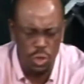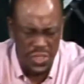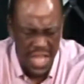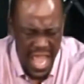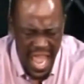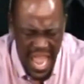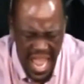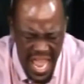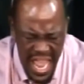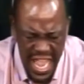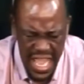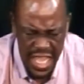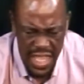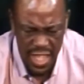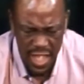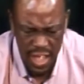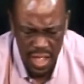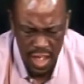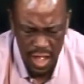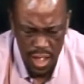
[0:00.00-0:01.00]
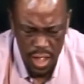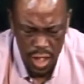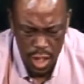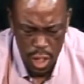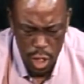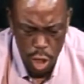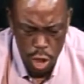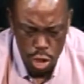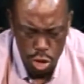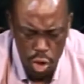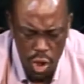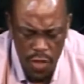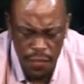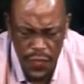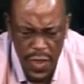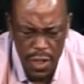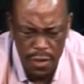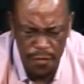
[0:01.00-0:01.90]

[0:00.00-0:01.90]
her. You know, a friend